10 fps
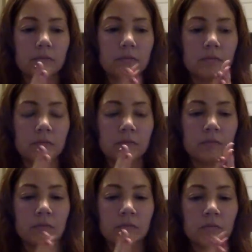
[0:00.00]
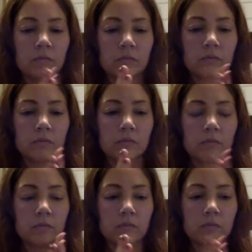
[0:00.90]

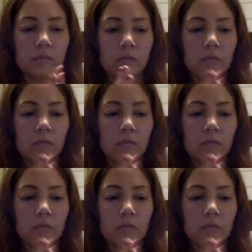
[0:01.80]
(silence)